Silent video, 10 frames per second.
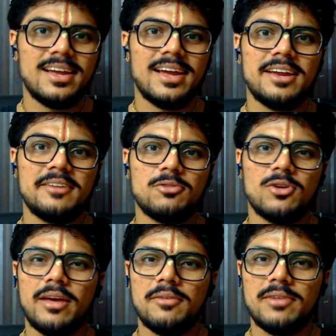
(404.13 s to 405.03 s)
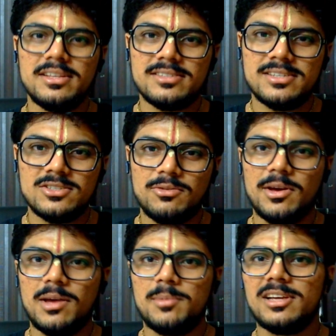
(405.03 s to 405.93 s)
And for every instance of our
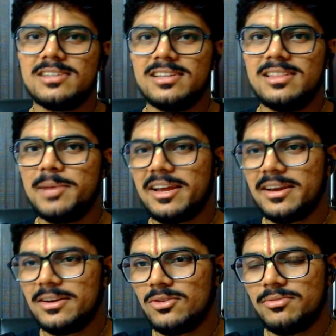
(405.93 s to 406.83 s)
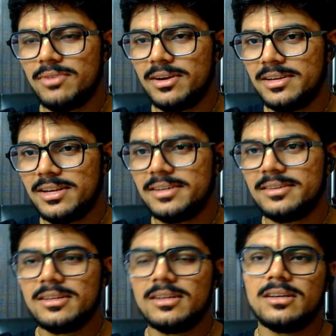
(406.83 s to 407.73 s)
application in the backend or front end,
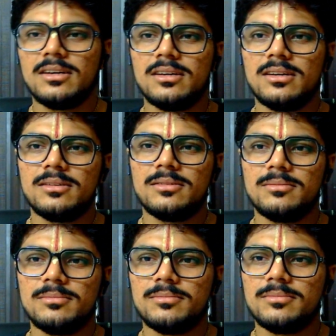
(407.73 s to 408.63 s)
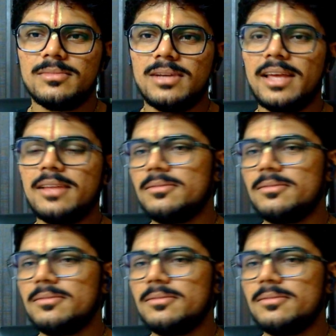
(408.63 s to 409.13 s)
um, like